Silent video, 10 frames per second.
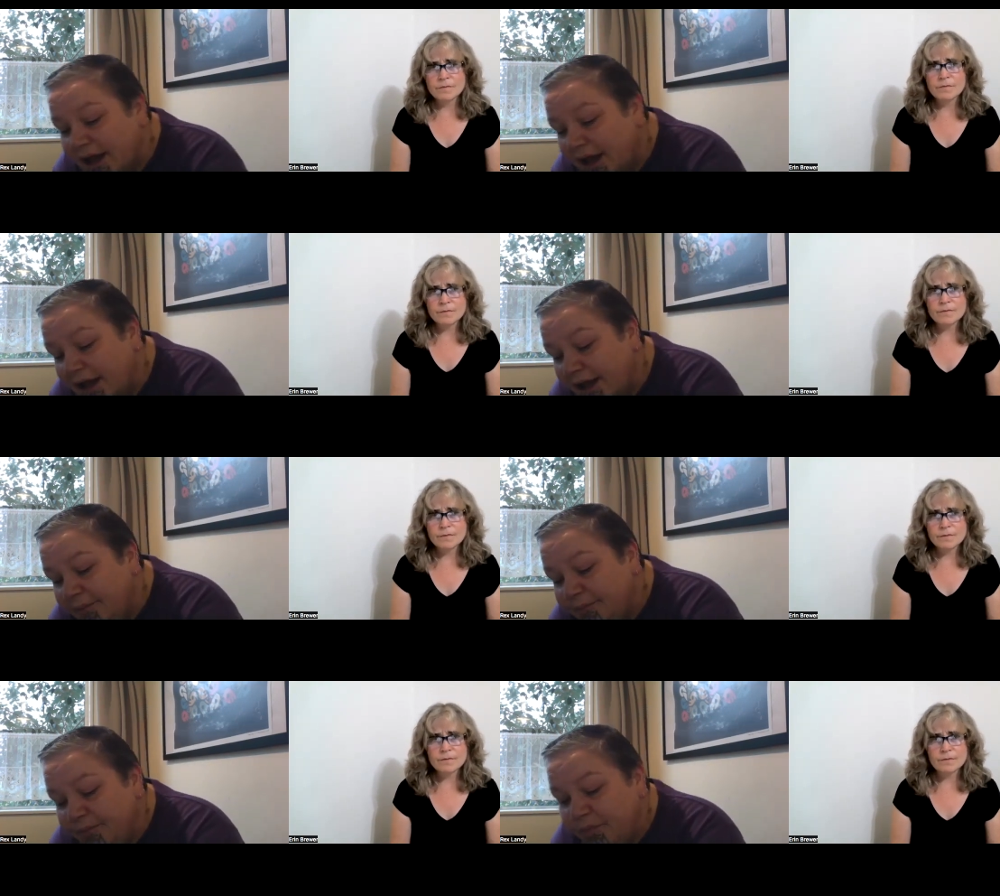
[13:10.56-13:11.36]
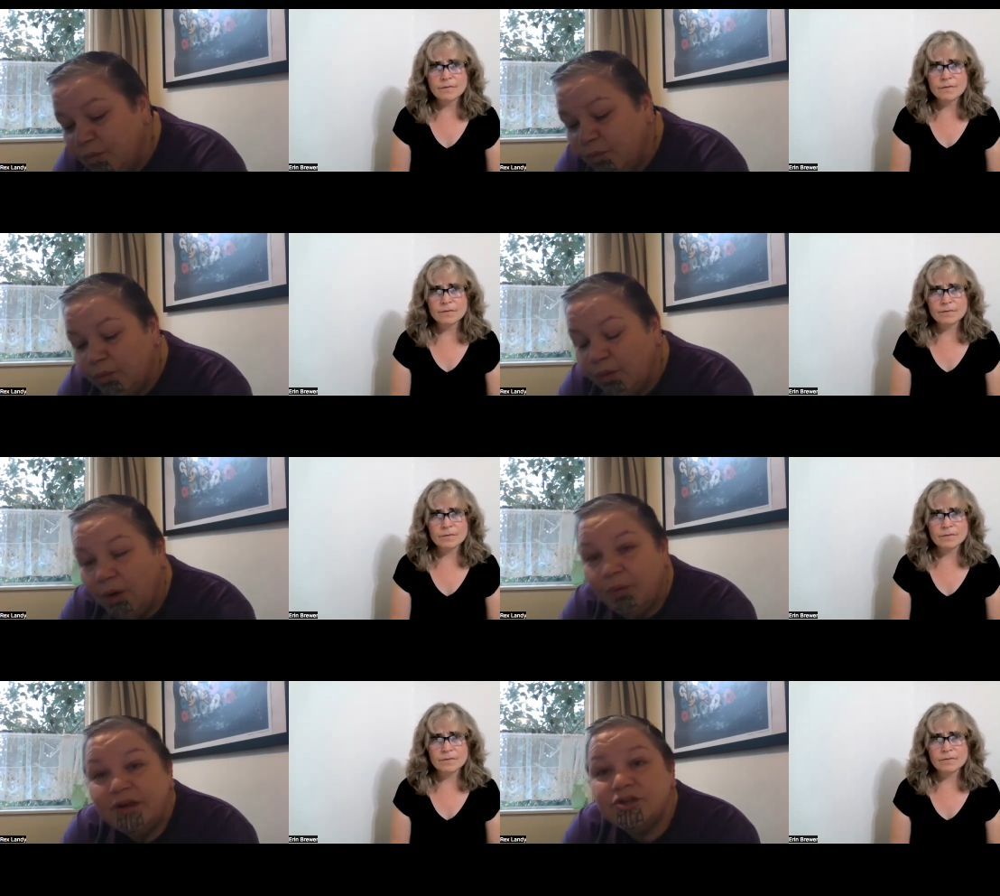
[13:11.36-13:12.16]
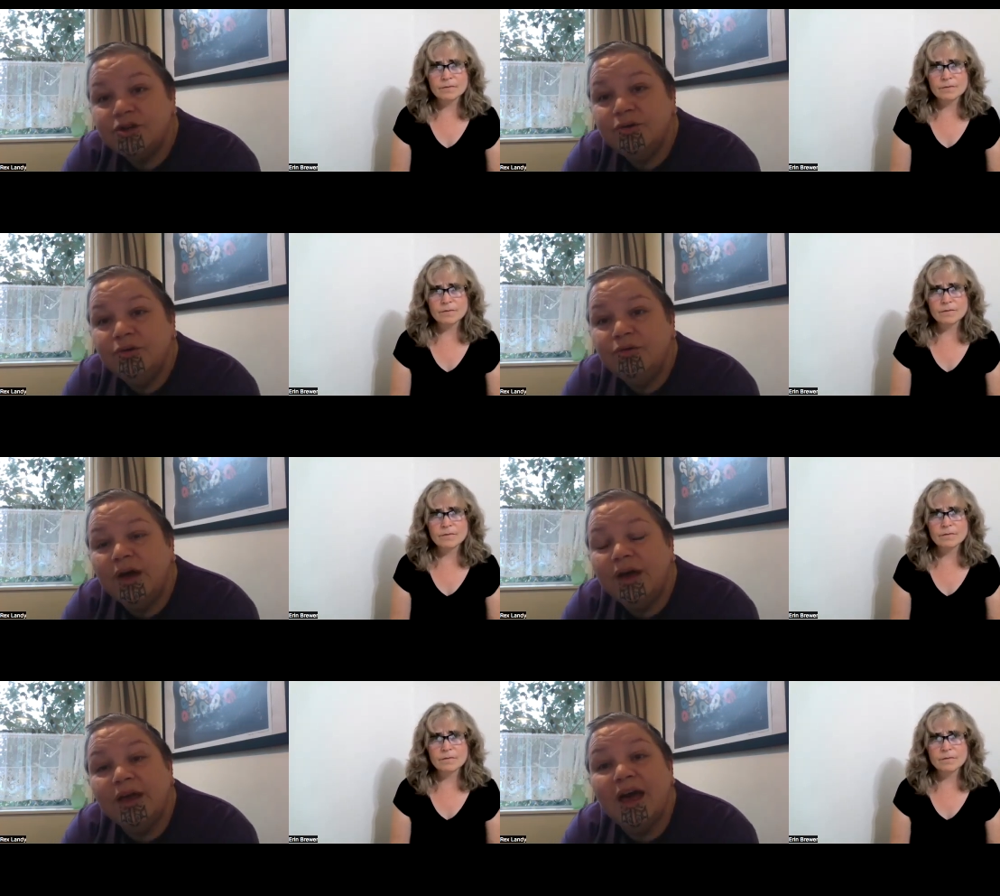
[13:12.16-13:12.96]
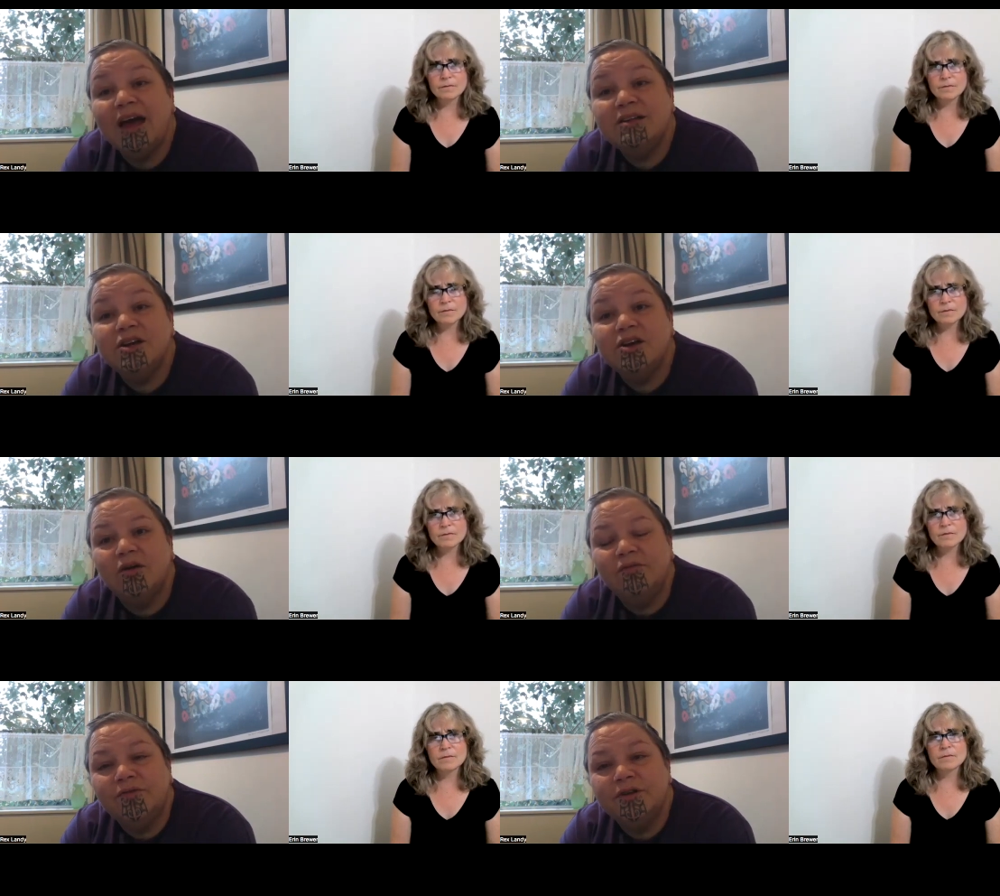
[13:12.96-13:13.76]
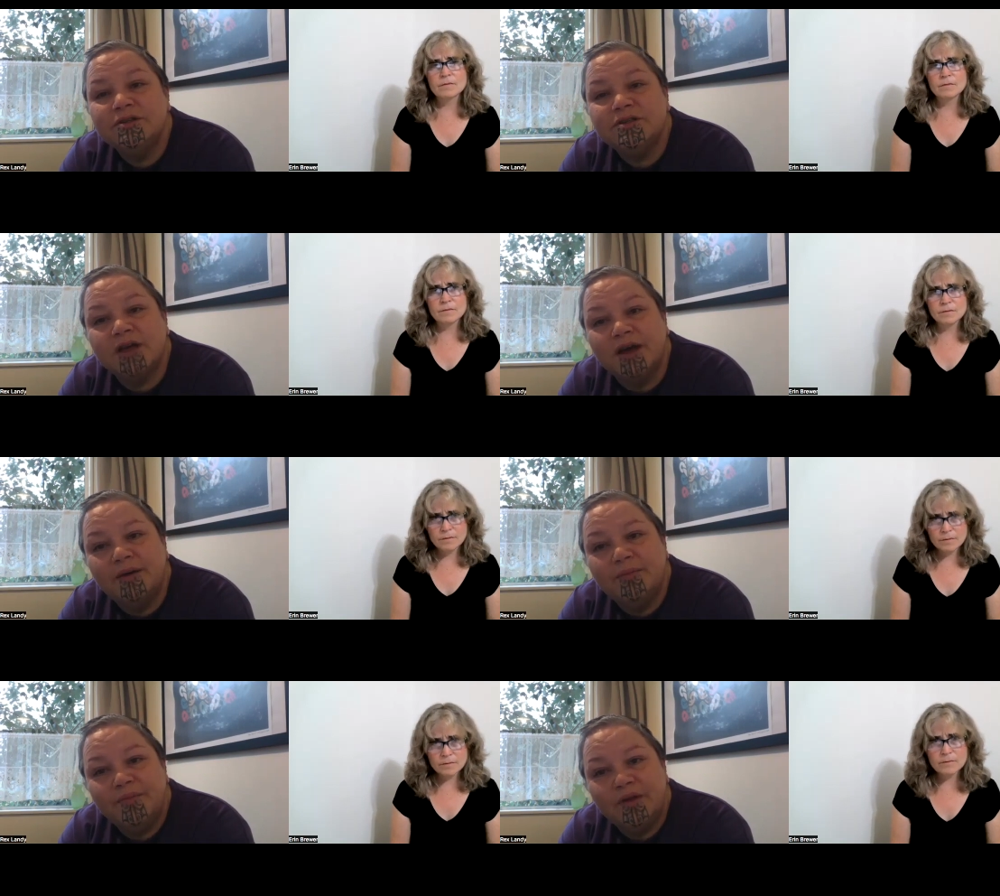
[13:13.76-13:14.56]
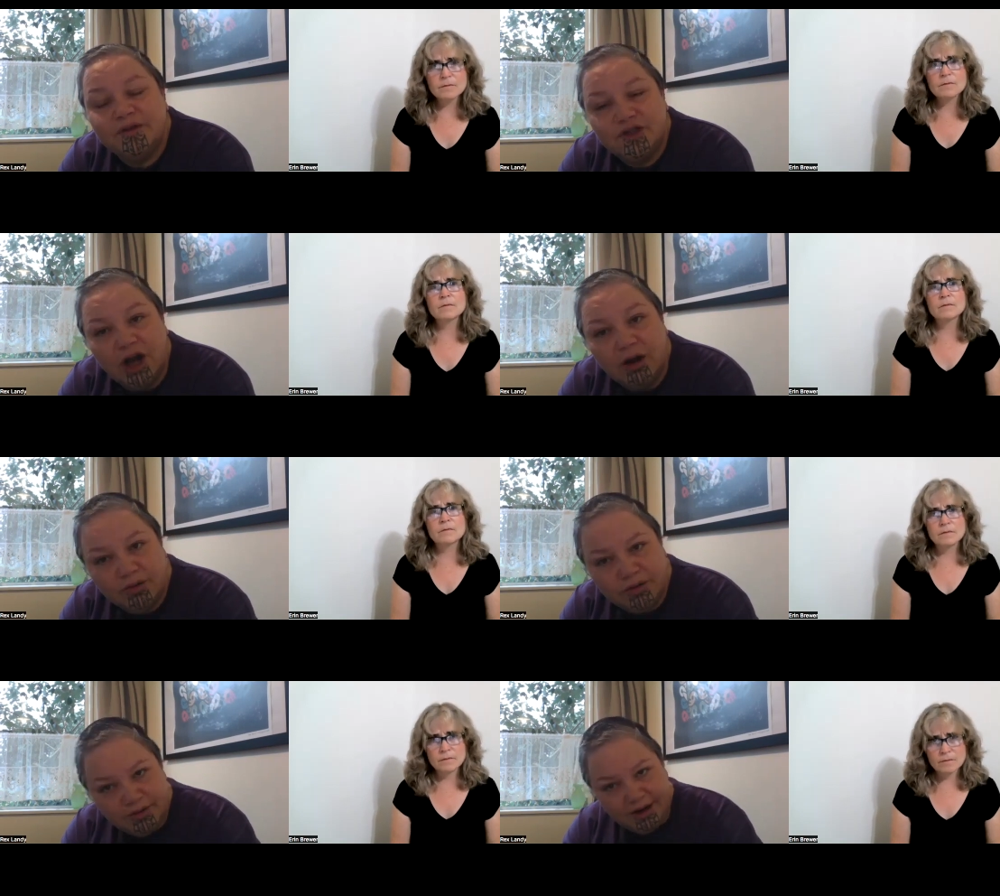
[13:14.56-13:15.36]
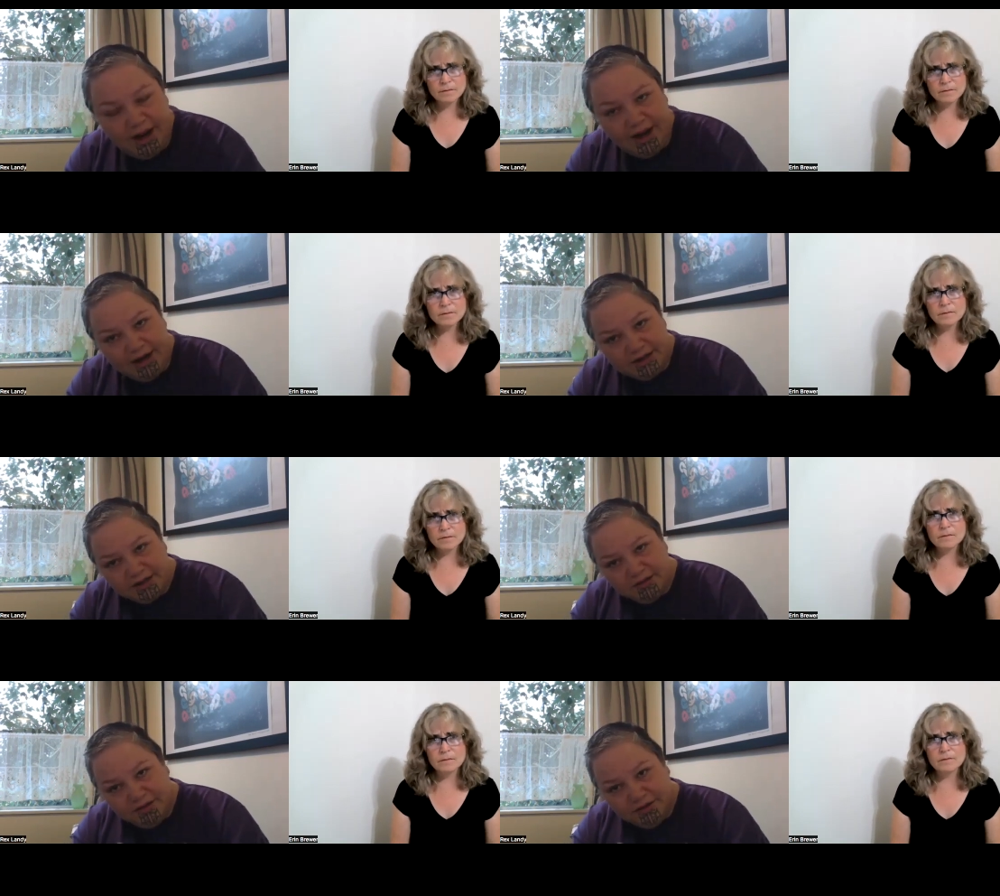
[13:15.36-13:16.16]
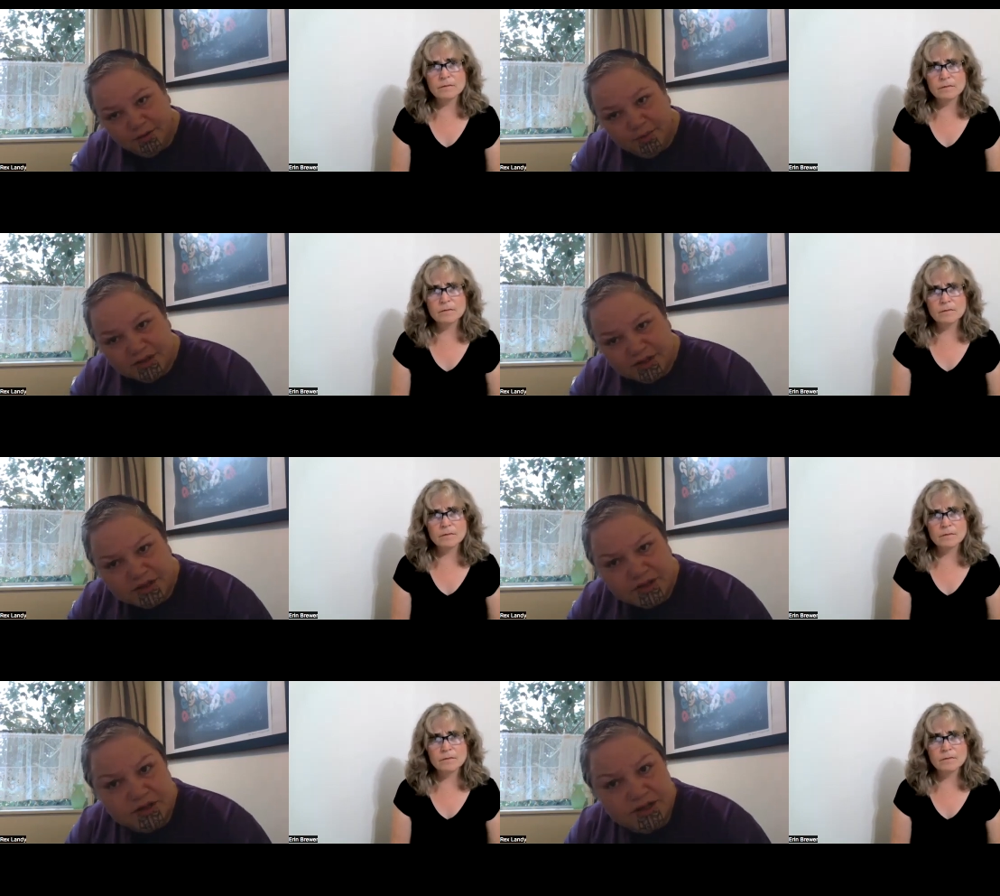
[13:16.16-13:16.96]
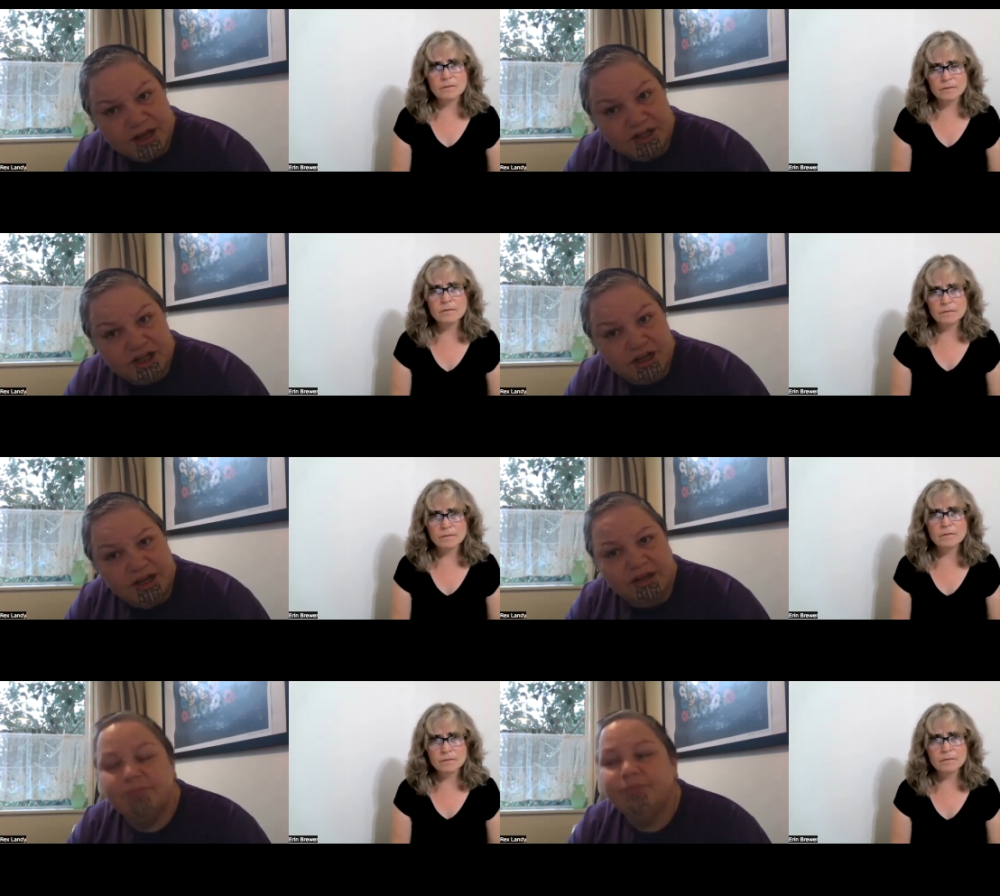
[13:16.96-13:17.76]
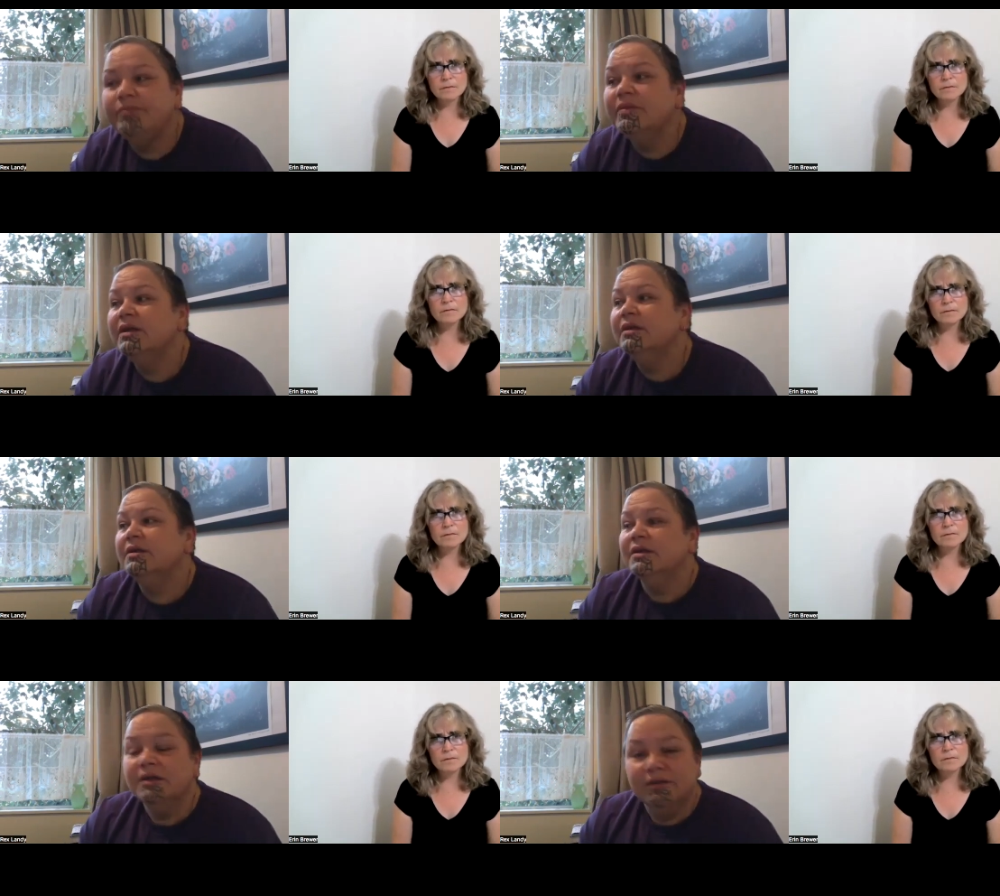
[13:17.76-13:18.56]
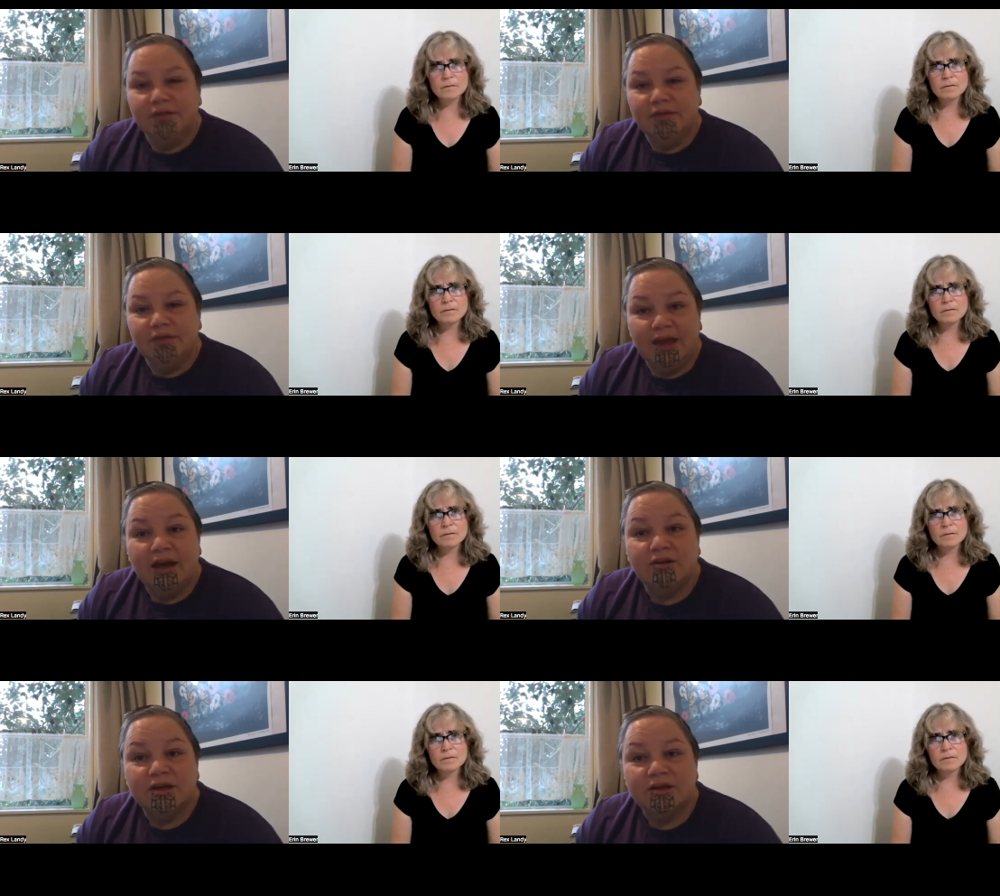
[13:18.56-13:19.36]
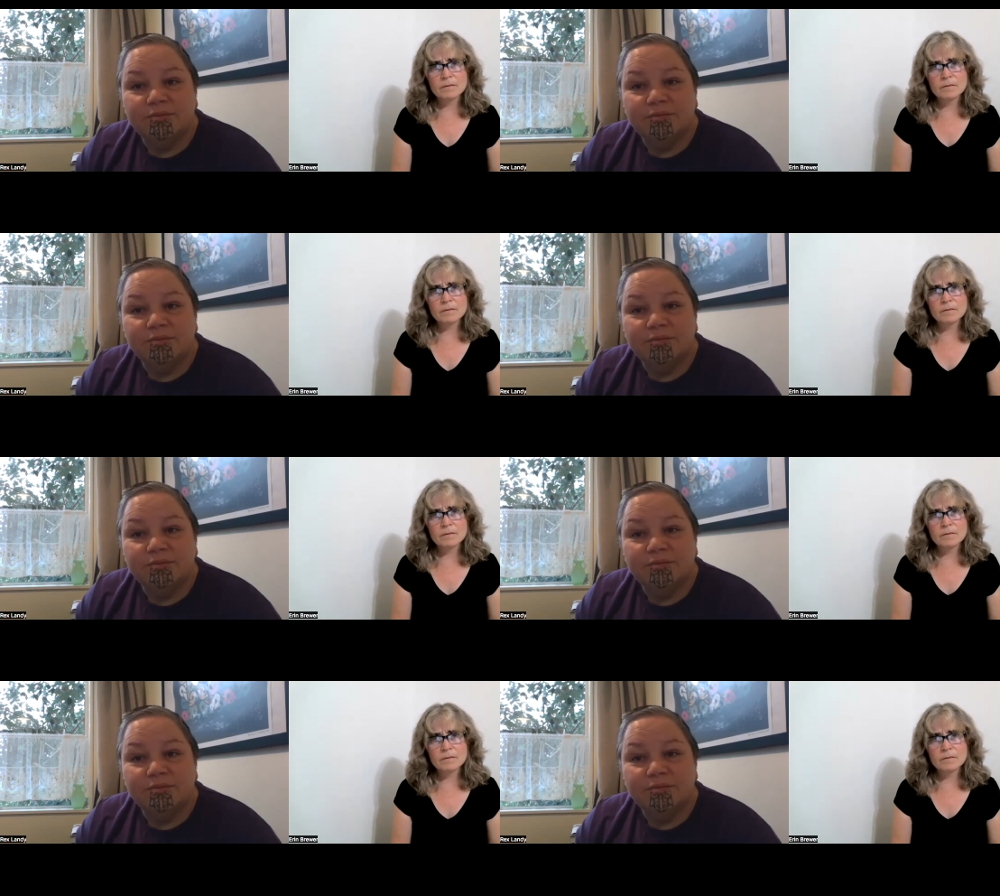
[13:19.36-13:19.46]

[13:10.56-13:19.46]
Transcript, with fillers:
Speaker 1: Um, I went to a Carter conference, um, the Child and Adolescent Therapists Association here. They held a